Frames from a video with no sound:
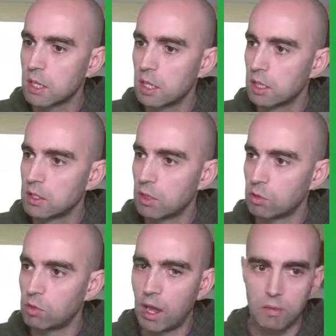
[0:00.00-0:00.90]
so the
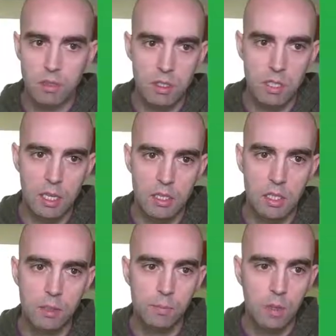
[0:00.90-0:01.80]
red of the
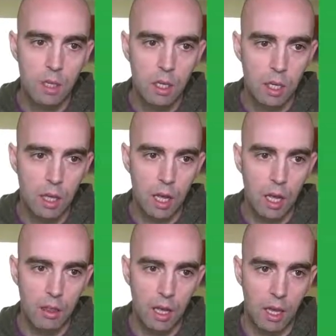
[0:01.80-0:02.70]
sensor. And
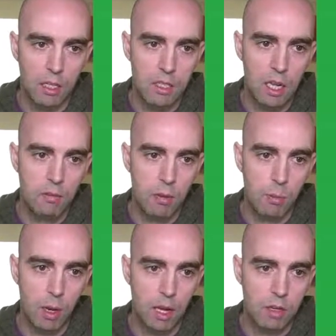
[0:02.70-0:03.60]
then instead of the
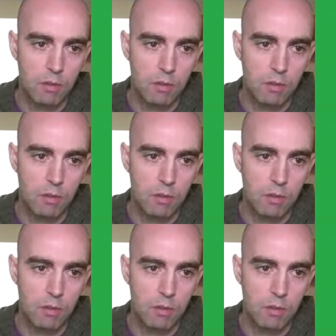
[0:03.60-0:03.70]
black of the